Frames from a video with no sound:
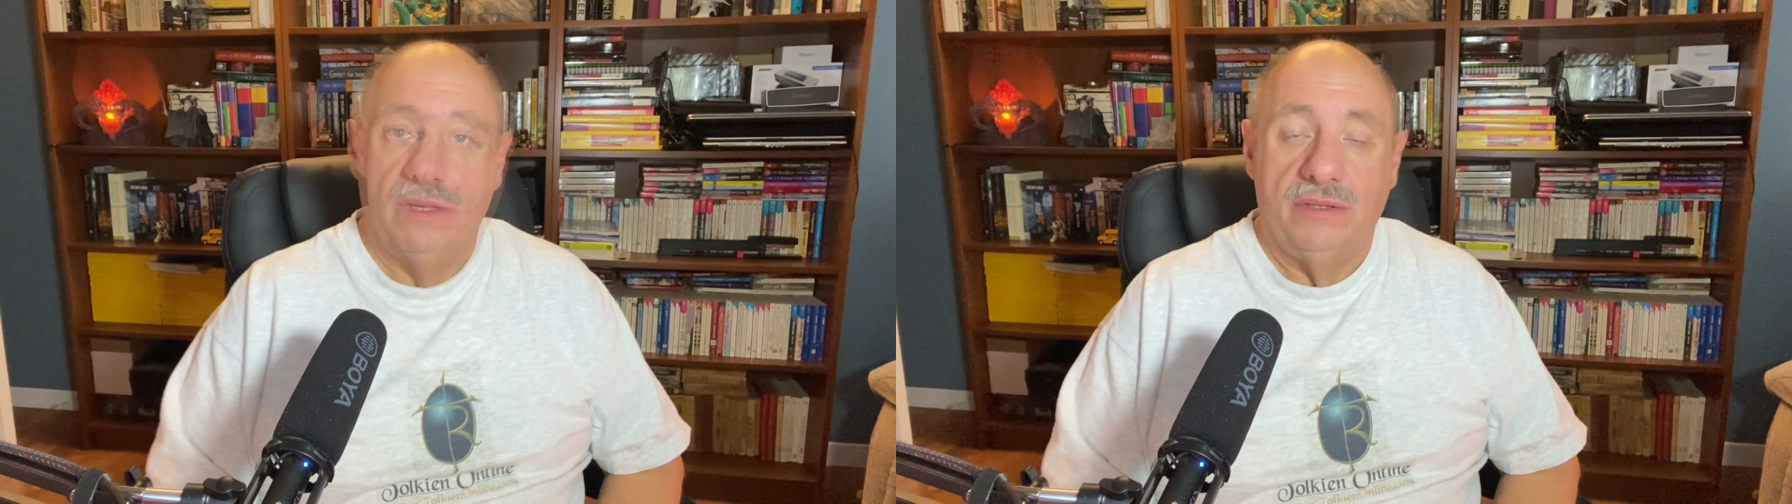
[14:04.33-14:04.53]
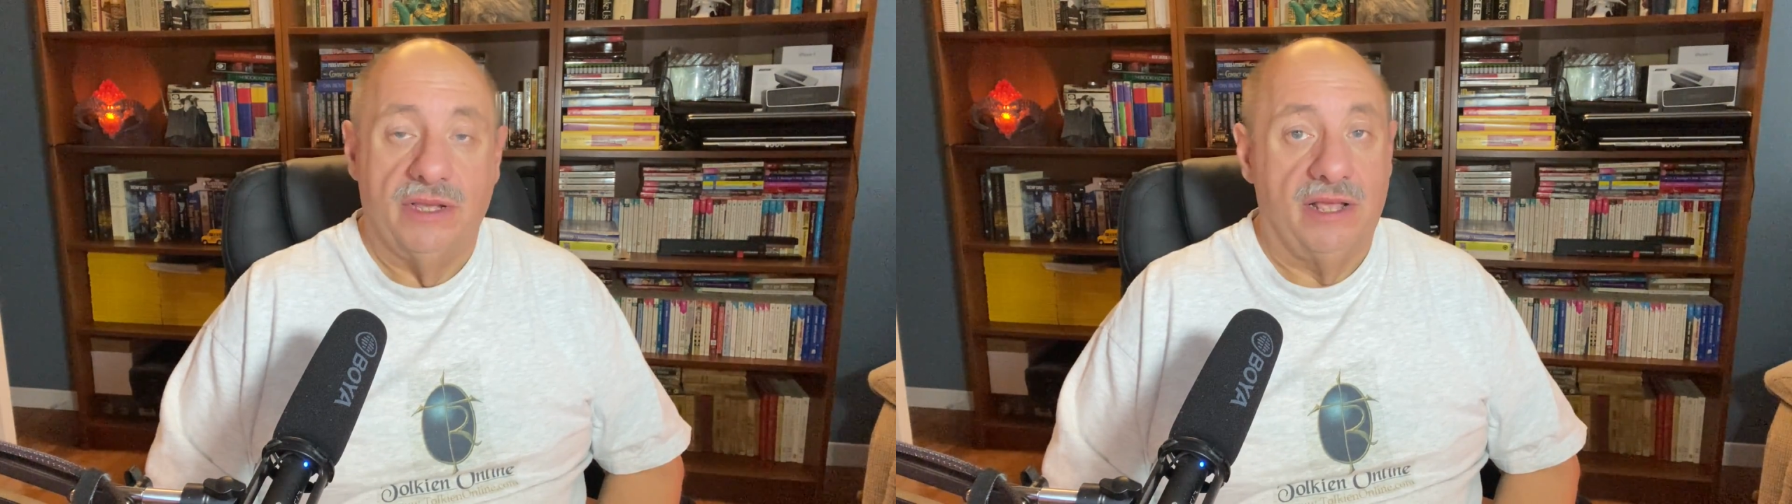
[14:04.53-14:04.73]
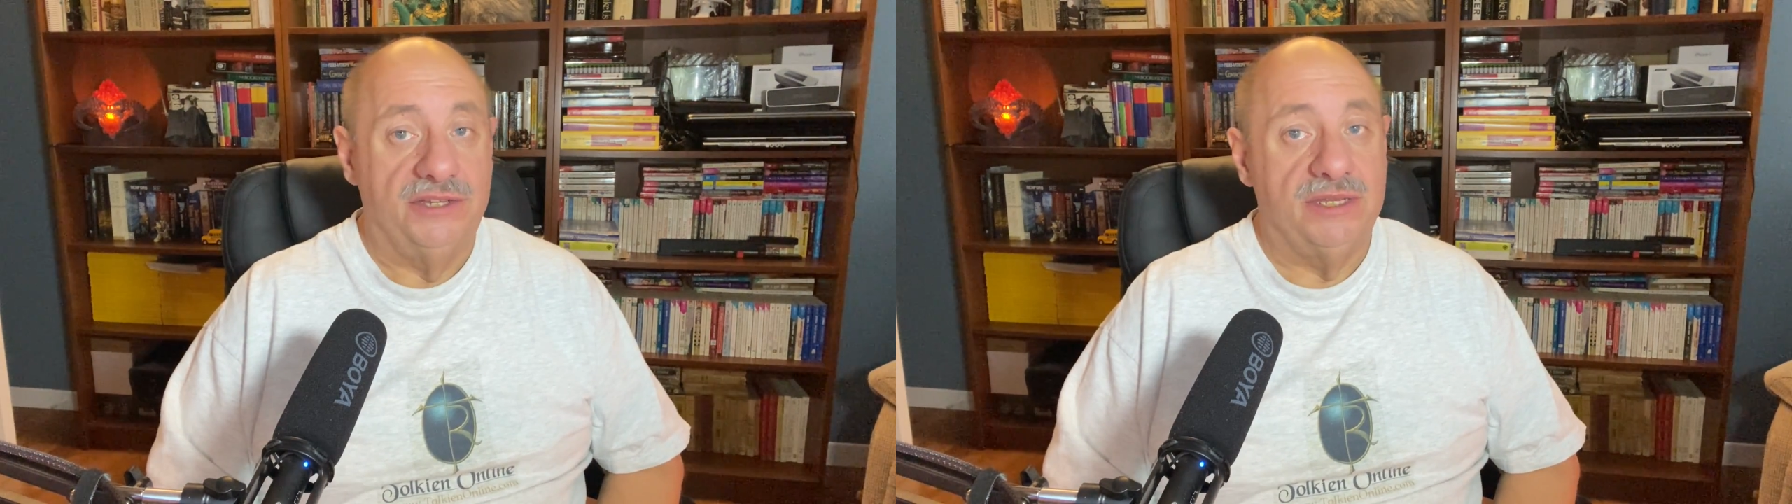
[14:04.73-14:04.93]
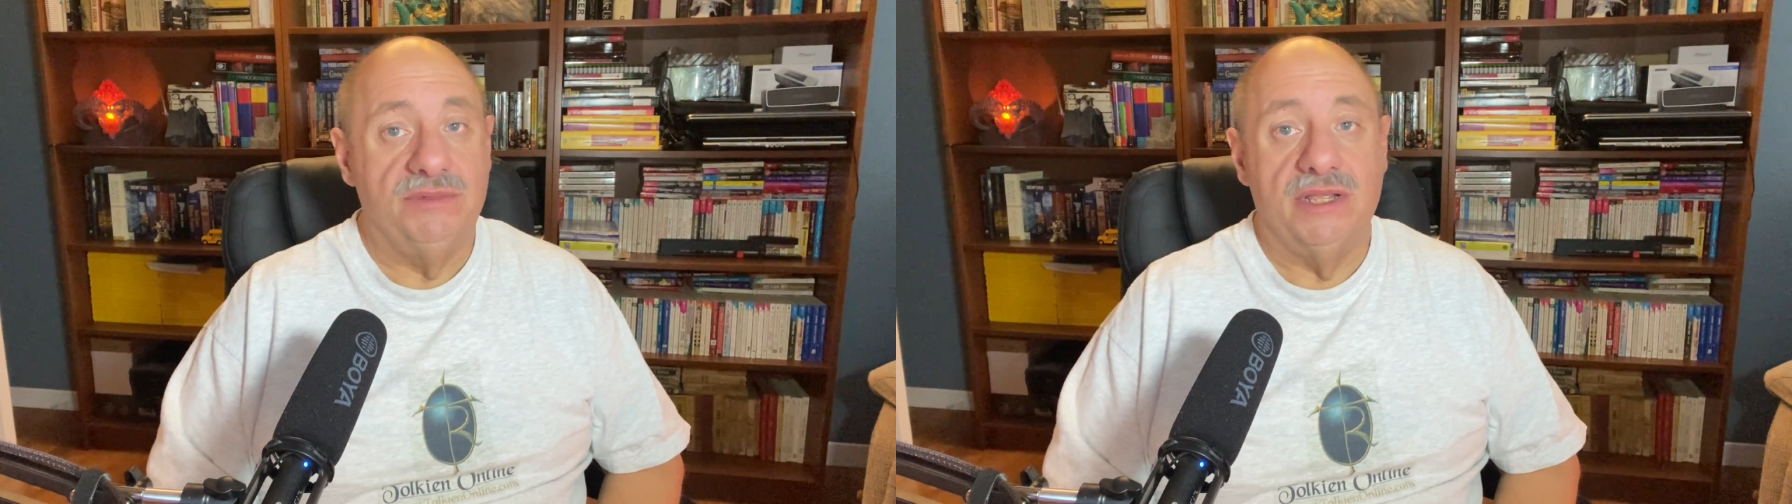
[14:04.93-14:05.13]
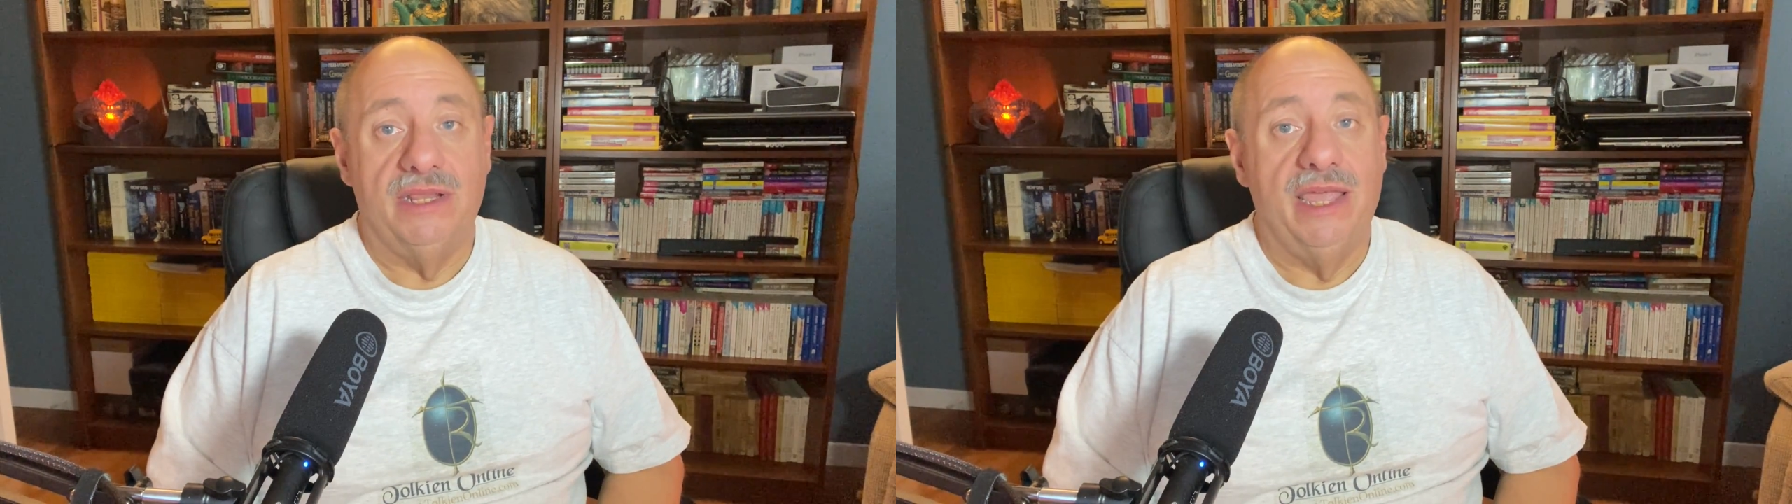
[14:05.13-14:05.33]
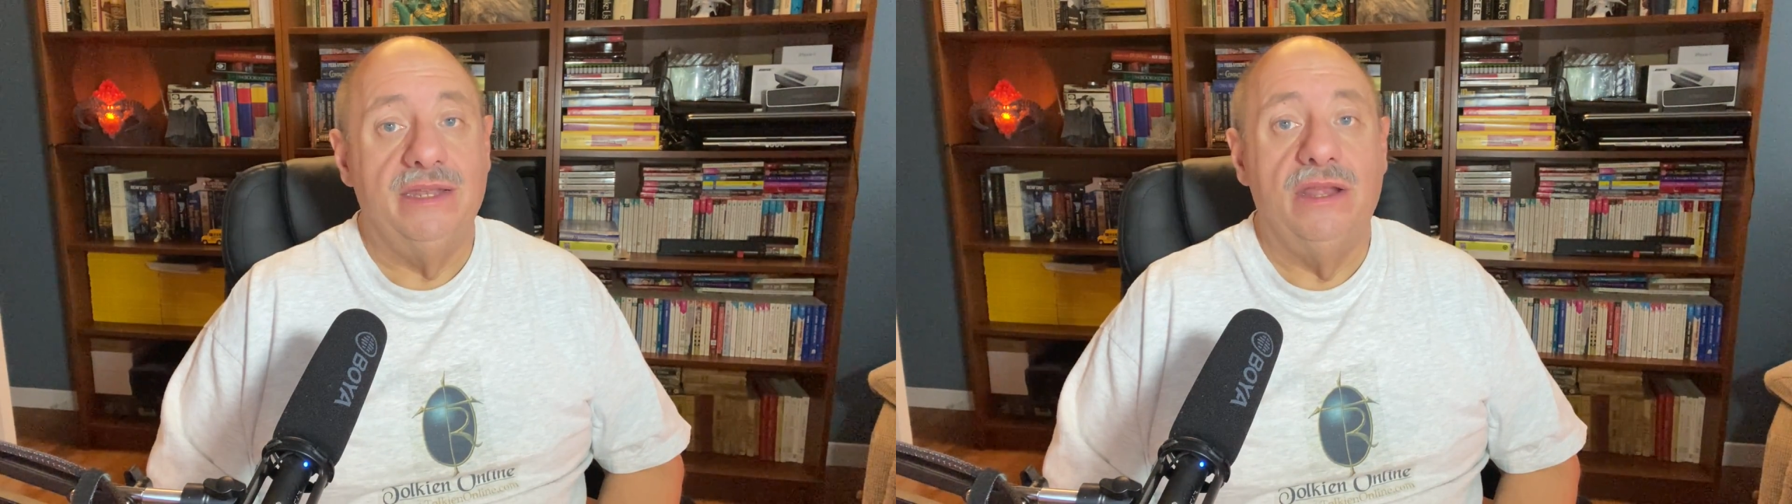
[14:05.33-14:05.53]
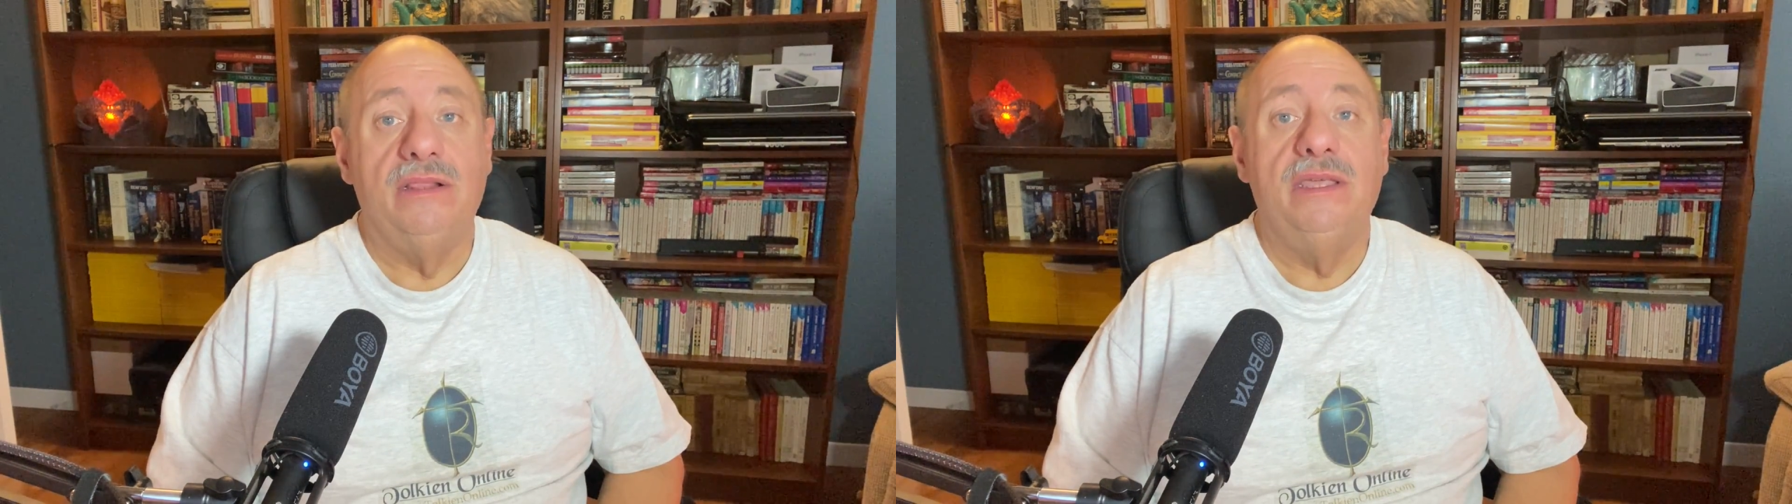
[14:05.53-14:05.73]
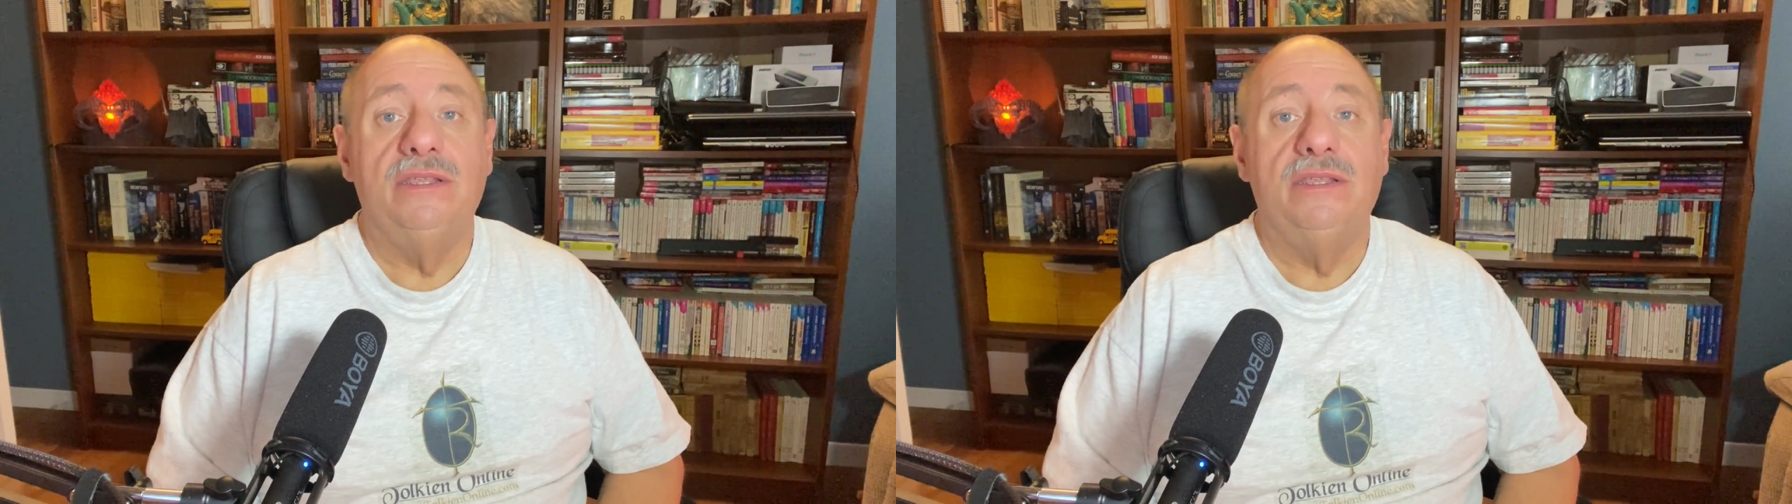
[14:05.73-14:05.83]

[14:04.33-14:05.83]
The customs delay nearly